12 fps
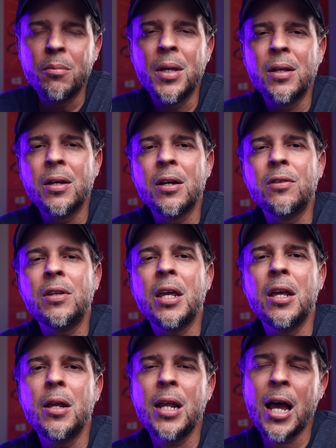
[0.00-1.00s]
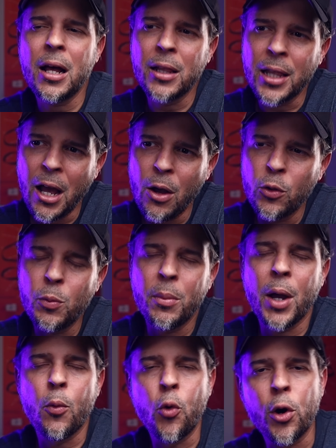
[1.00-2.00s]
because it allows
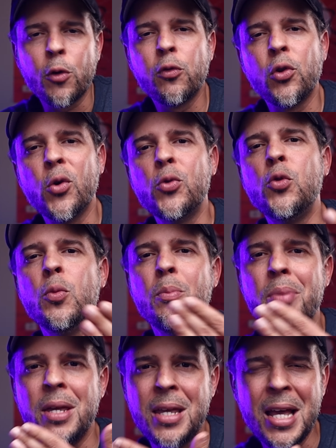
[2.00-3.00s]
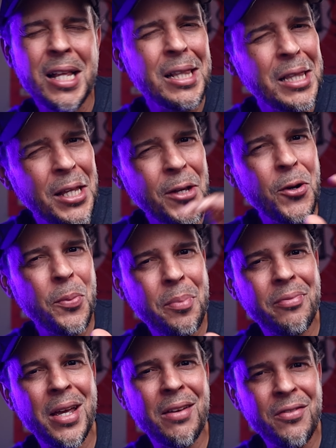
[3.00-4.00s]
my workflow to be a little
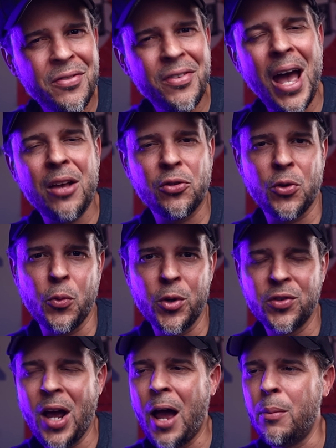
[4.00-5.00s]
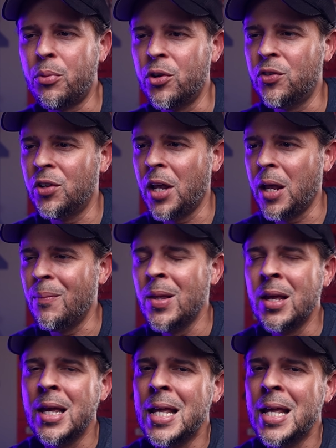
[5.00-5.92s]
bit faster, which I appreciate.